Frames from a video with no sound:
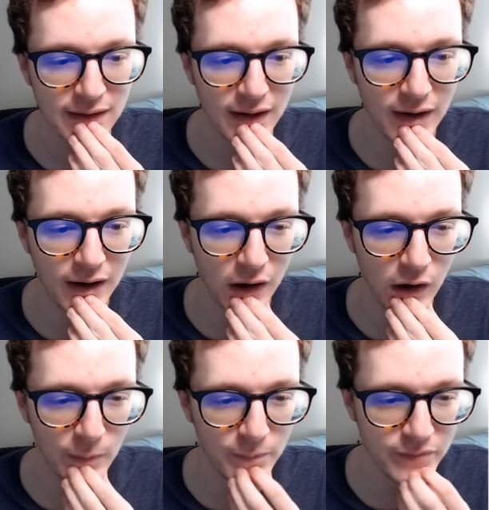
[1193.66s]

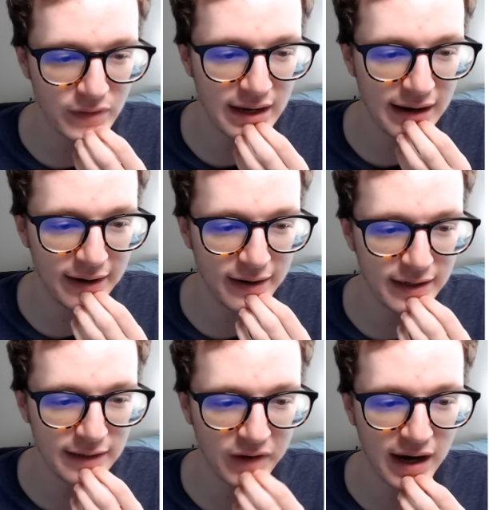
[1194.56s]
Yeah,
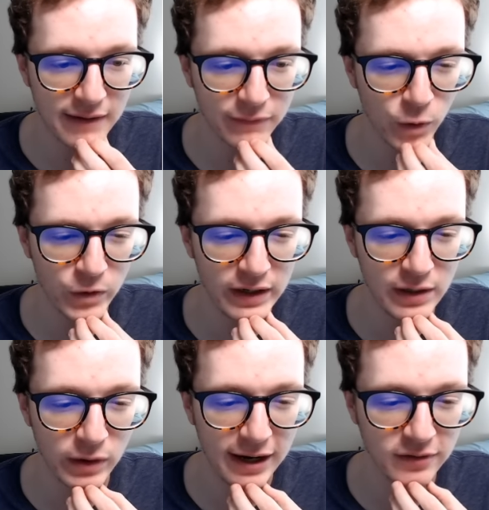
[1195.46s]
if I have hurt
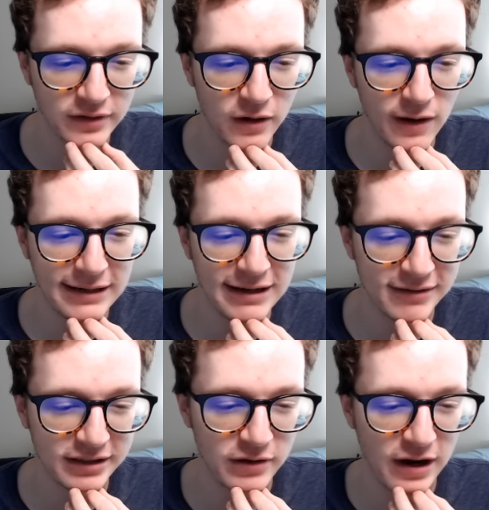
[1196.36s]
anyone out there, I
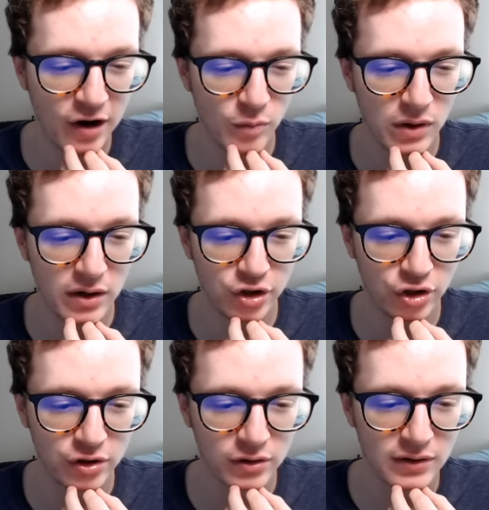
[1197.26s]
can't tell you how
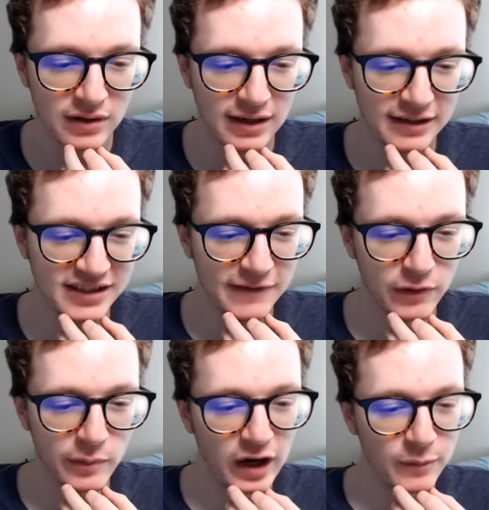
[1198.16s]
much I say
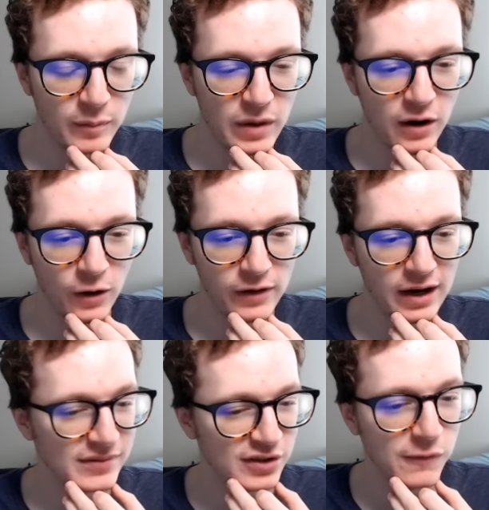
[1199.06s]
from the bottom of my heart,
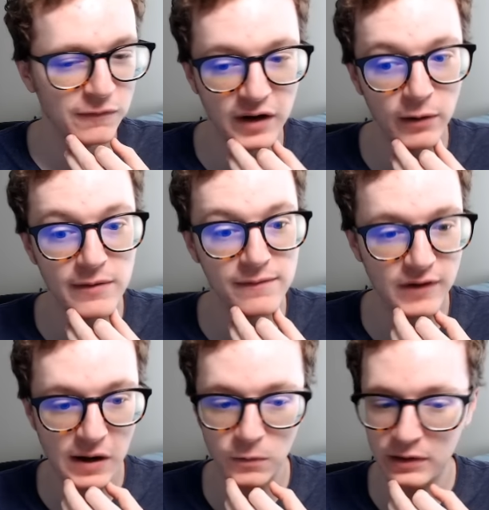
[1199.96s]
I'm so very,
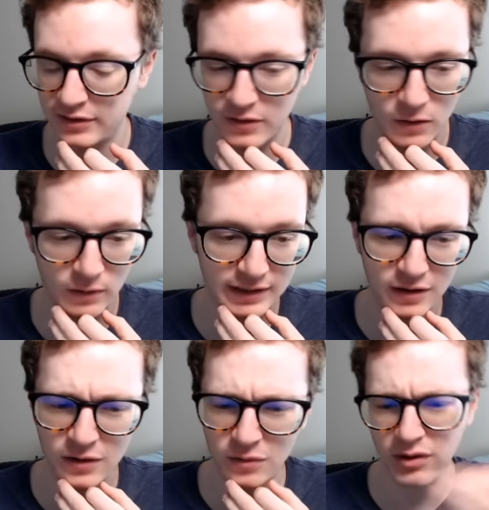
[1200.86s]
very sorry.
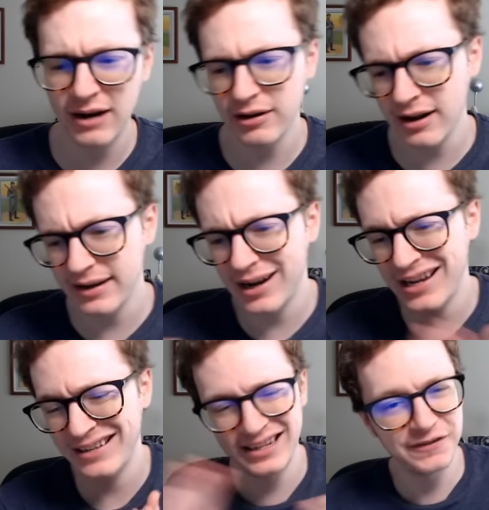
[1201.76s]
Oh, how do I
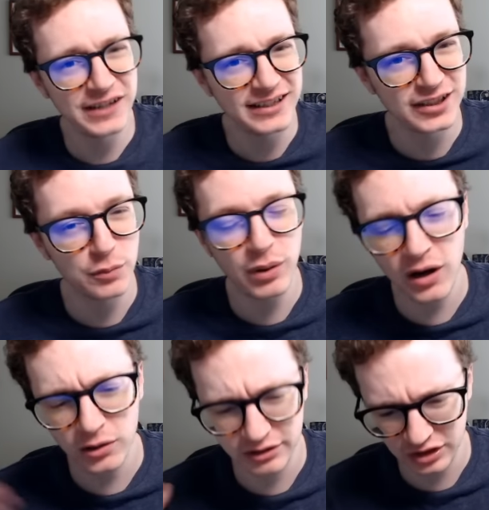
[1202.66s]
not? If it's an
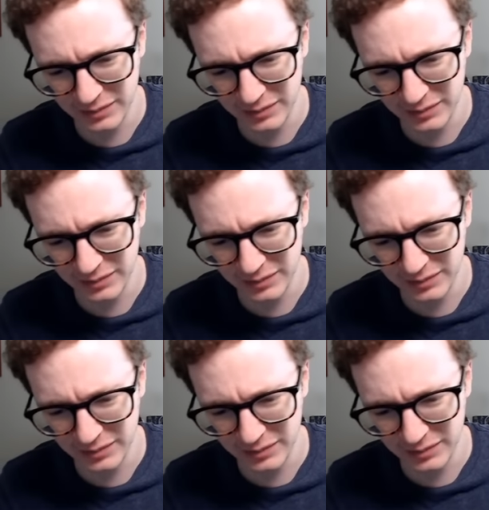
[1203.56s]
apology,